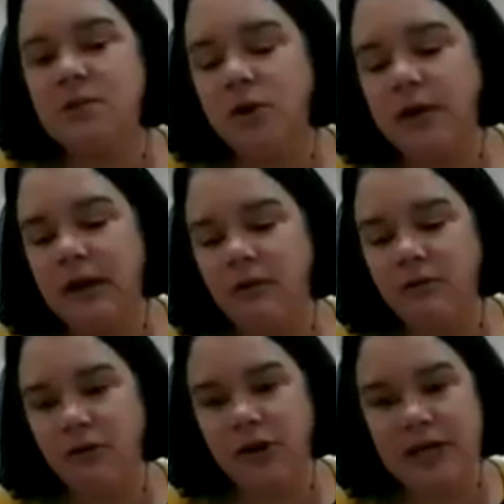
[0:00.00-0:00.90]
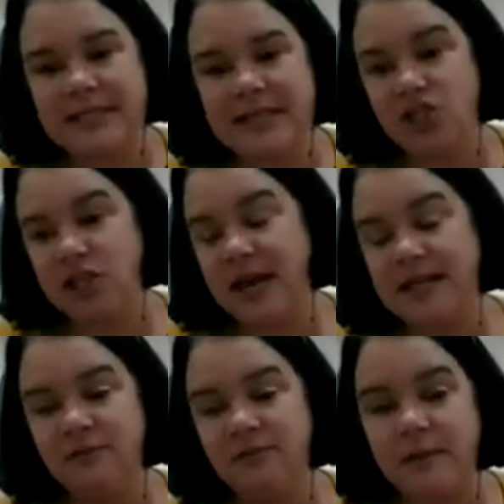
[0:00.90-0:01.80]
the World Health Organization
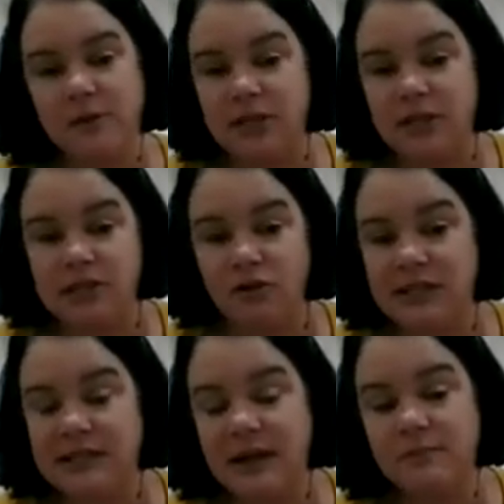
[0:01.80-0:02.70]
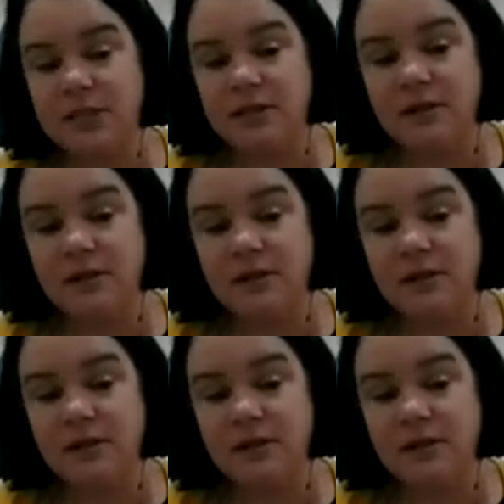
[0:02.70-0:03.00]
has a fabulous concept,